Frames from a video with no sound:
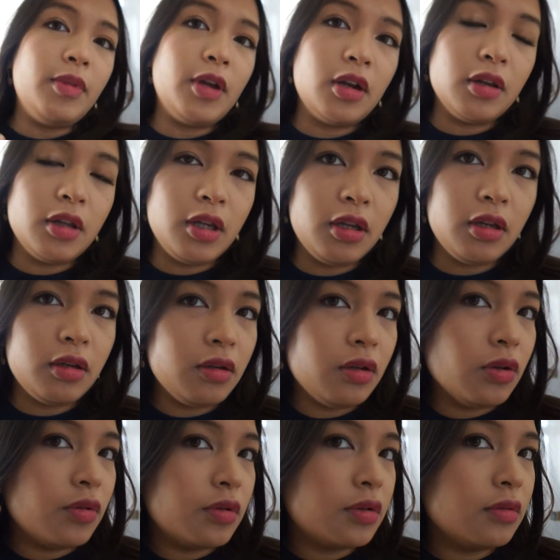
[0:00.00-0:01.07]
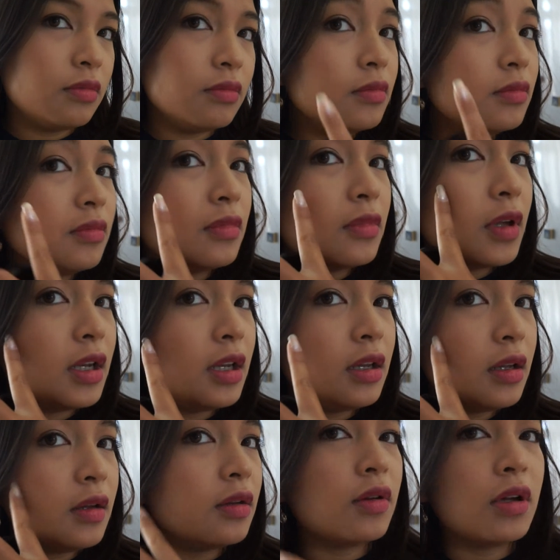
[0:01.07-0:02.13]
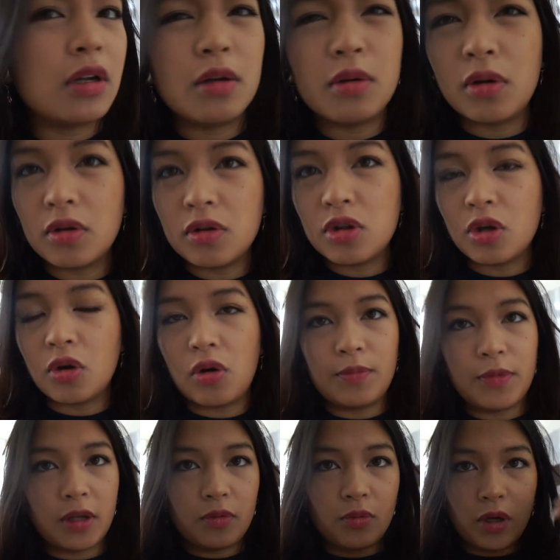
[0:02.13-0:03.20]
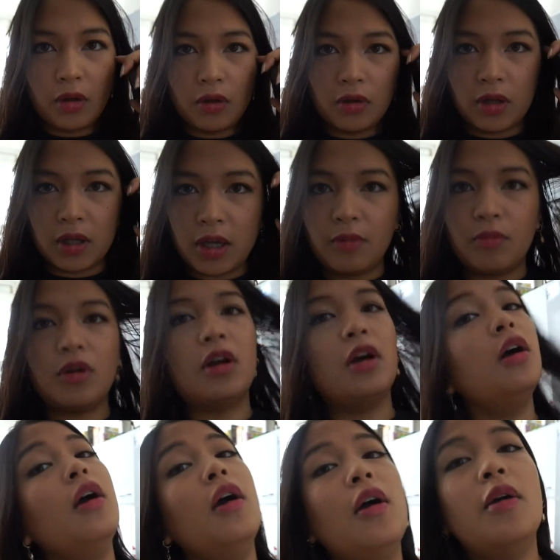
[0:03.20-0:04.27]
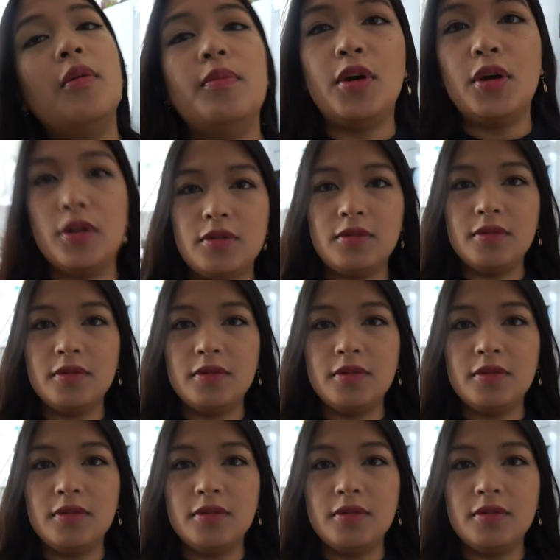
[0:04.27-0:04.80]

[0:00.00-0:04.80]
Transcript: barely used anything, or it doesn't show up that well on the camera, but